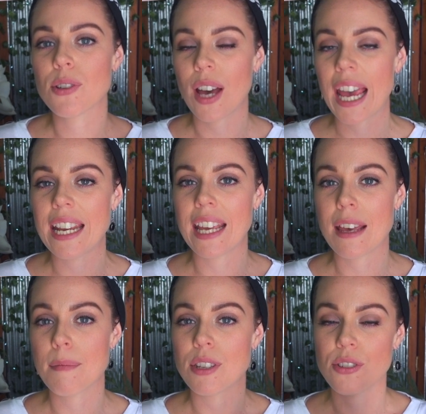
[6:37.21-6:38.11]
to 8
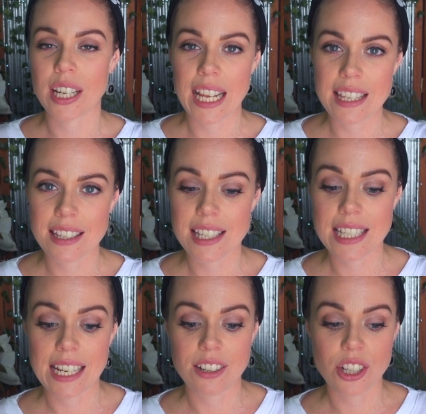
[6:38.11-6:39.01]
a.m. Australian Eastern
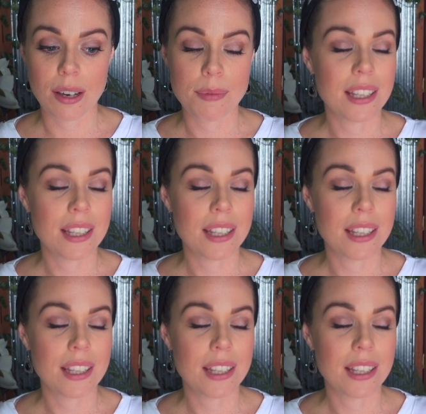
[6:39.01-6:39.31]
Standard Time.